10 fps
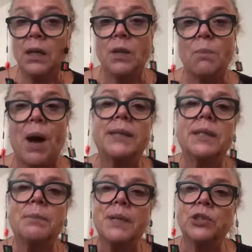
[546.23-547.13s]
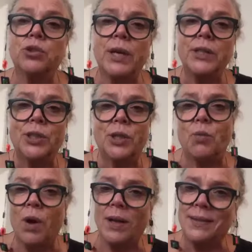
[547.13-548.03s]
The Biden administration
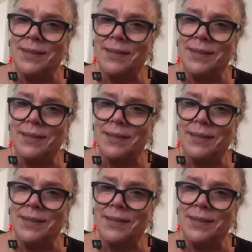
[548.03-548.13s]
wants